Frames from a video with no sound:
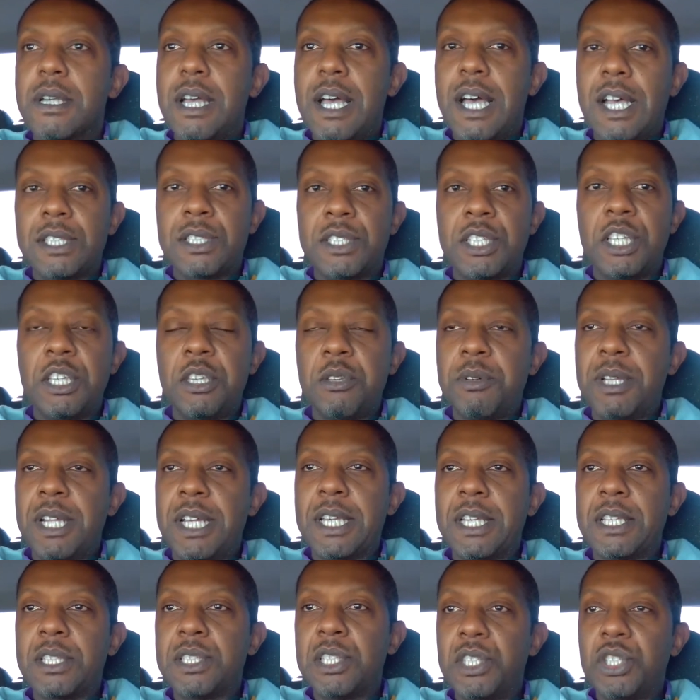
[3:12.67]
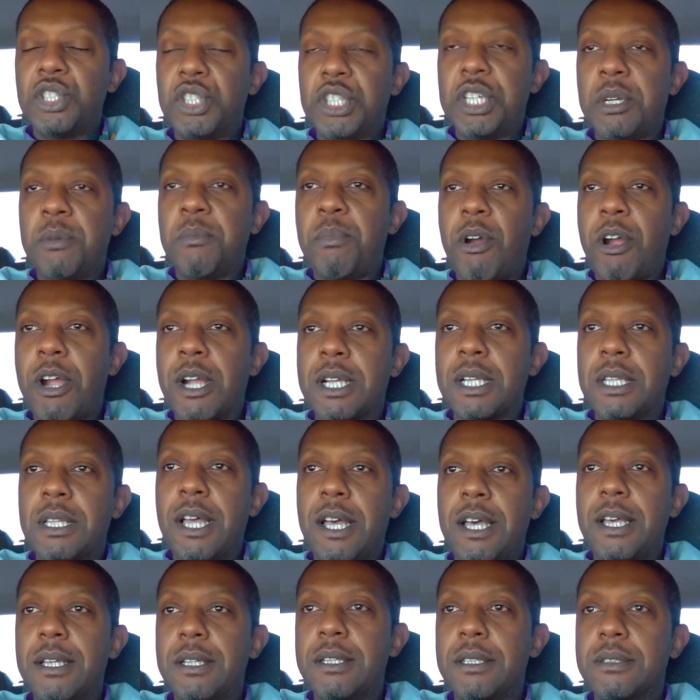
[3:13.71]
I'll see you when I get to the gym parking
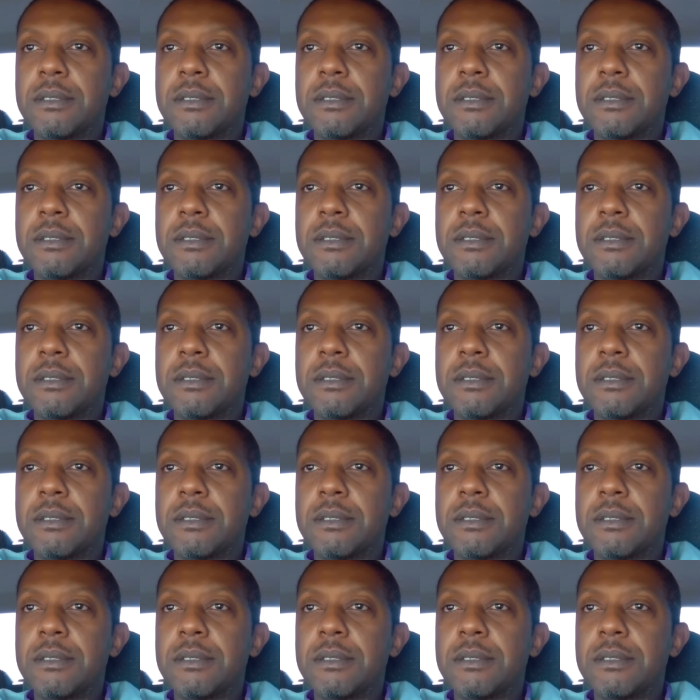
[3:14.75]
lot.